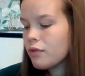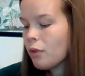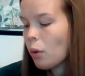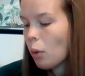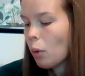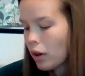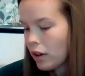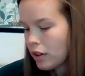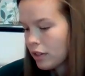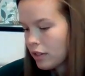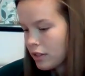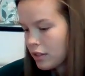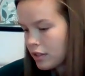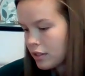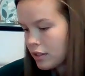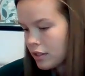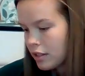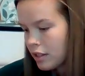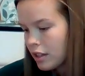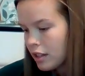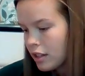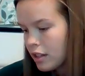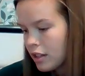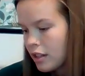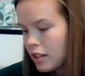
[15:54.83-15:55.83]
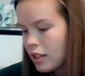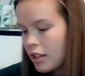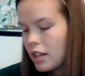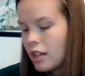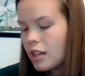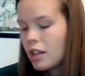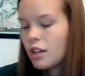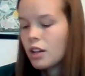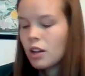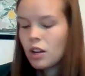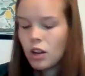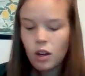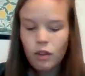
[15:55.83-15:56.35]

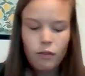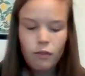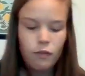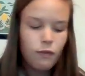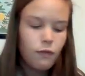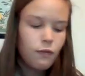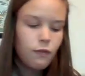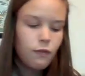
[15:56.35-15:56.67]
fourths.